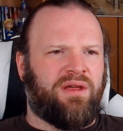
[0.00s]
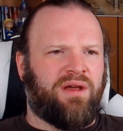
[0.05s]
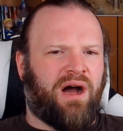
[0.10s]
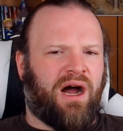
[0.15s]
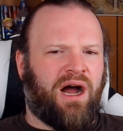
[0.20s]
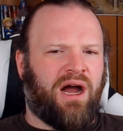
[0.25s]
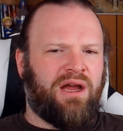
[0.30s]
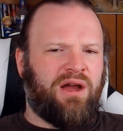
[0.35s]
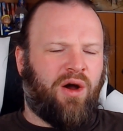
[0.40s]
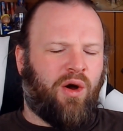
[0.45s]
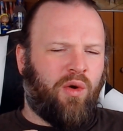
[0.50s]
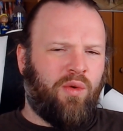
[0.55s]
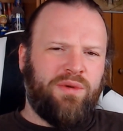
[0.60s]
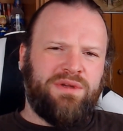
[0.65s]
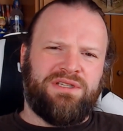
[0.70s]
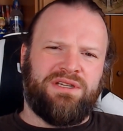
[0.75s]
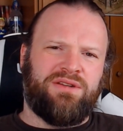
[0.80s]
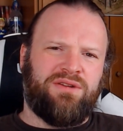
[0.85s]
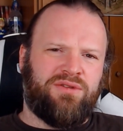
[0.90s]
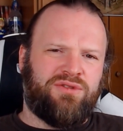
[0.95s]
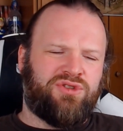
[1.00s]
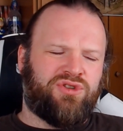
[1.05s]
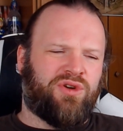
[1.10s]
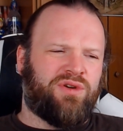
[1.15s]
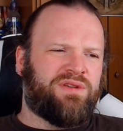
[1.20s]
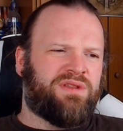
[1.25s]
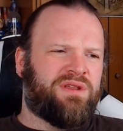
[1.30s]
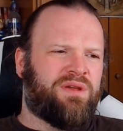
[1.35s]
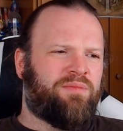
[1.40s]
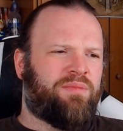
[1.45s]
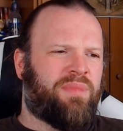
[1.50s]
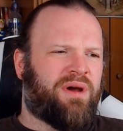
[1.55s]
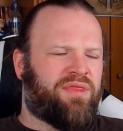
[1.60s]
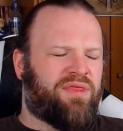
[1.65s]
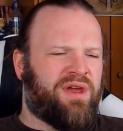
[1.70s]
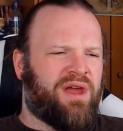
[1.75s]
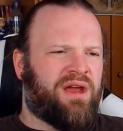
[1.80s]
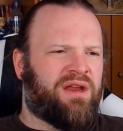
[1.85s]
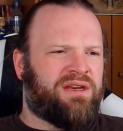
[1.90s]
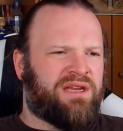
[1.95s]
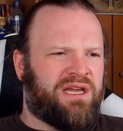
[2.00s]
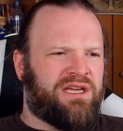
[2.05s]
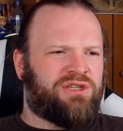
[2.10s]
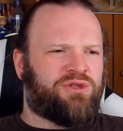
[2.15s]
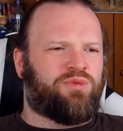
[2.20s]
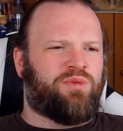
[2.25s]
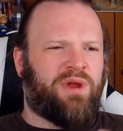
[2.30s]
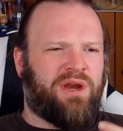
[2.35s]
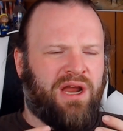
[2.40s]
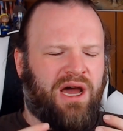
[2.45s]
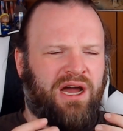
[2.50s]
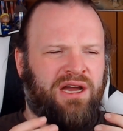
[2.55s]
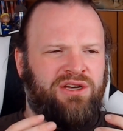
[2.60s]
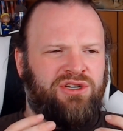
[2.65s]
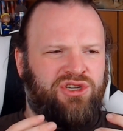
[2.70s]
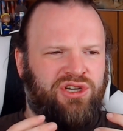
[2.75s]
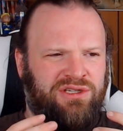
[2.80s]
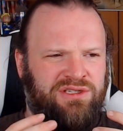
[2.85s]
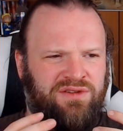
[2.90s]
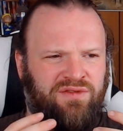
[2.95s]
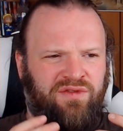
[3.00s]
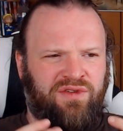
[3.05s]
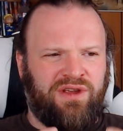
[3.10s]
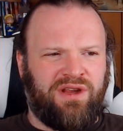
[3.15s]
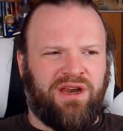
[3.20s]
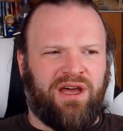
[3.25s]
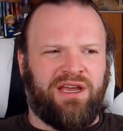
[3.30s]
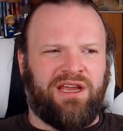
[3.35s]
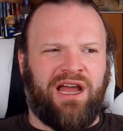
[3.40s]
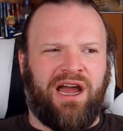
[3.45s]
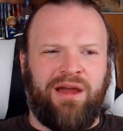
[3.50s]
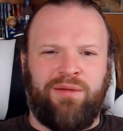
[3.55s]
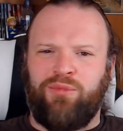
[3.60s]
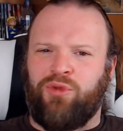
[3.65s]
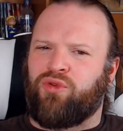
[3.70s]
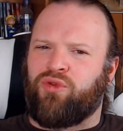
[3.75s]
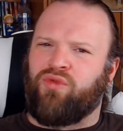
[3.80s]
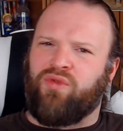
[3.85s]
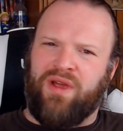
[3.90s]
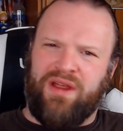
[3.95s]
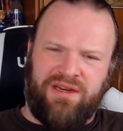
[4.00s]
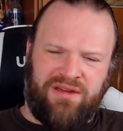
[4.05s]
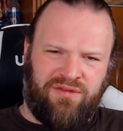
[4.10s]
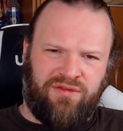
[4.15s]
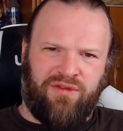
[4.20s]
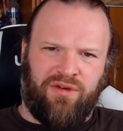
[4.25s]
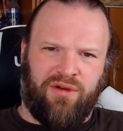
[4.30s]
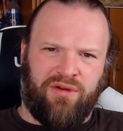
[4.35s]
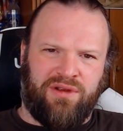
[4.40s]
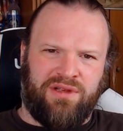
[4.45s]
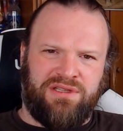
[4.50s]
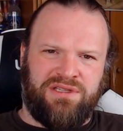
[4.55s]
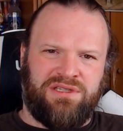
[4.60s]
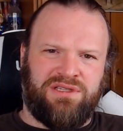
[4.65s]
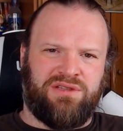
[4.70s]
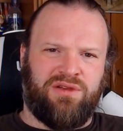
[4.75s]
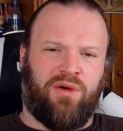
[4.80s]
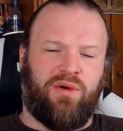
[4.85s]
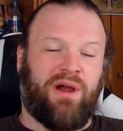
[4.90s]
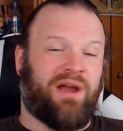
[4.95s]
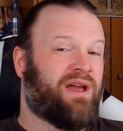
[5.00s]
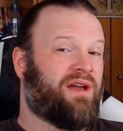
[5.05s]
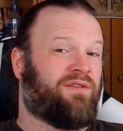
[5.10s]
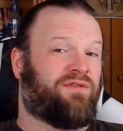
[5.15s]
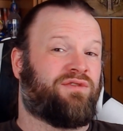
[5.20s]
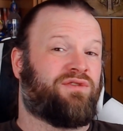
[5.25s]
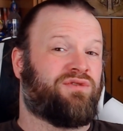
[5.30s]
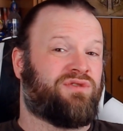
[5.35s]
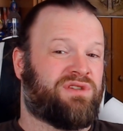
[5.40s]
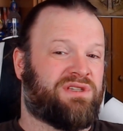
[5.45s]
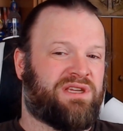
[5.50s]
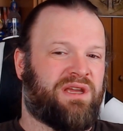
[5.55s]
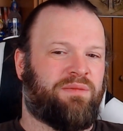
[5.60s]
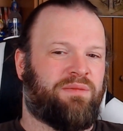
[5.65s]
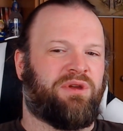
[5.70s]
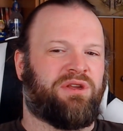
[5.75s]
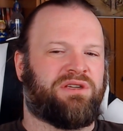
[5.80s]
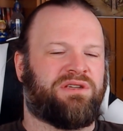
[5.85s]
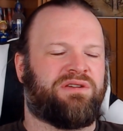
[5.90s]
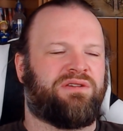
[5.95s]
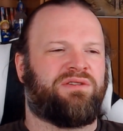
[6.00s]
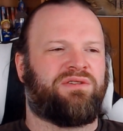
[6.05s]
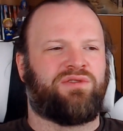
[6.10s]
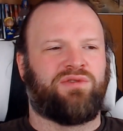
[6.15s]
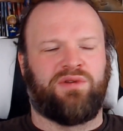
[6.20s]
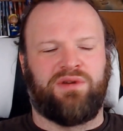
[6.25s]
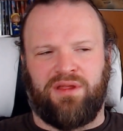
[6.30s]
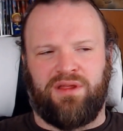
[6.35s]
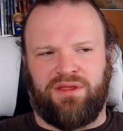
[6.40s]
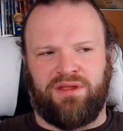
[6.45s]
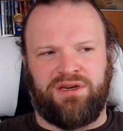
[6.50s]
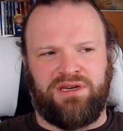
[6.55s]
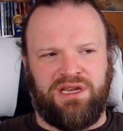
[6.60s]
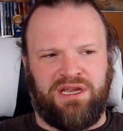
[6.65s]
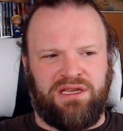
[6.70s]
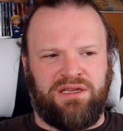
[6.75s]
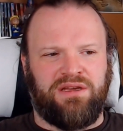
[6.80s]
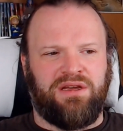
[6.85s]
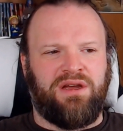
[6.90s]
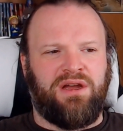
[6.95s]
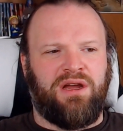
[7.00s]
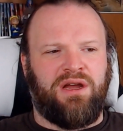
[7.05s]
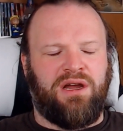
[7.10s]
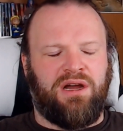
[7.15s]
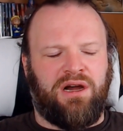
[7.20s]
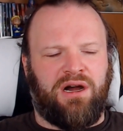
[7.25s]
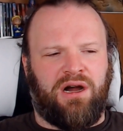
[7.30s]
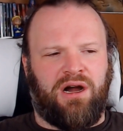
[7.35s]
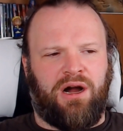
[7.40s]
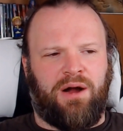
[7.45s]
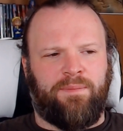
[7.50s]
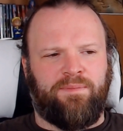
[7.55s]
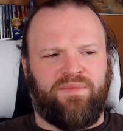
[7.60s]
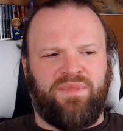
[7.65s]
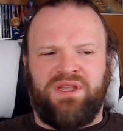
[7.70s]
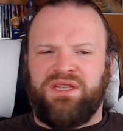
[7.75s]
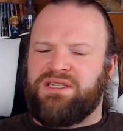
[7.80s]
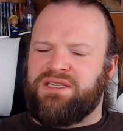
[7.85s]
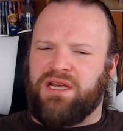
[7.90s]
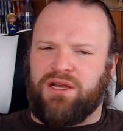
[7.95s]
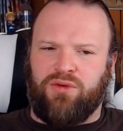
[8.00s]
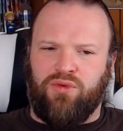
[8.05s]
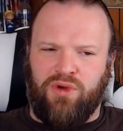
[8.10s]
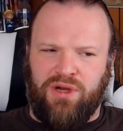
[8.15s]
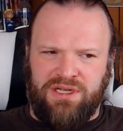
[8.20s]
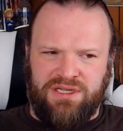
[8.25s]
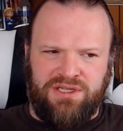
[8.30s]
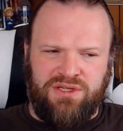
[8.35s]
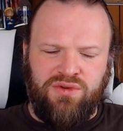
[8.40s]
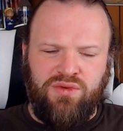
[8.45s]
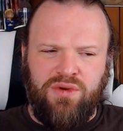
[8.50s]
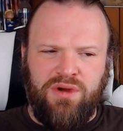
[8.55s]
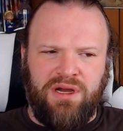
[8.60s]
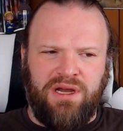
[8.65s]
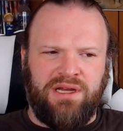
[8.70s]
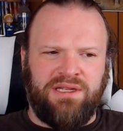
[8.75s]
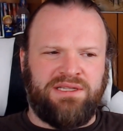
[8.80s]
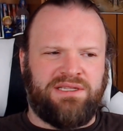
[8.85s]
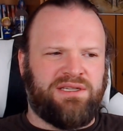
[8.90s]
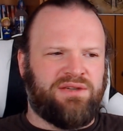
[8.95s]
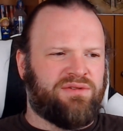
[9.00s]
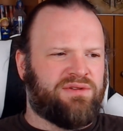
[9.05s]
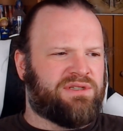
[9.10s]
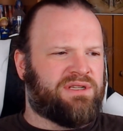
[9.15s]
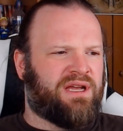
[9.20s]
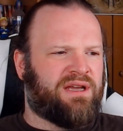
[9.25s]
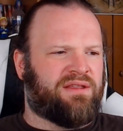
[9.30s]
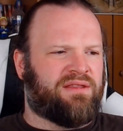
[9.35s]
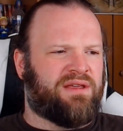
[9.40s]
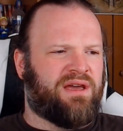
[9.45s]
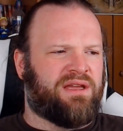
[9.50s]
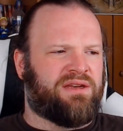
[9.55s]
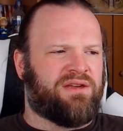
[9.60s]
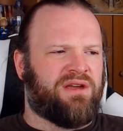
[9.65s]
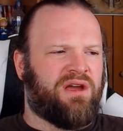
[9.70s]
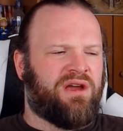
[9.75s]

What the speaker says: I always enjoy them, but there are days when I just feel like I'm not ready for it, so I have to skip it to another day. Sakurasou and series like that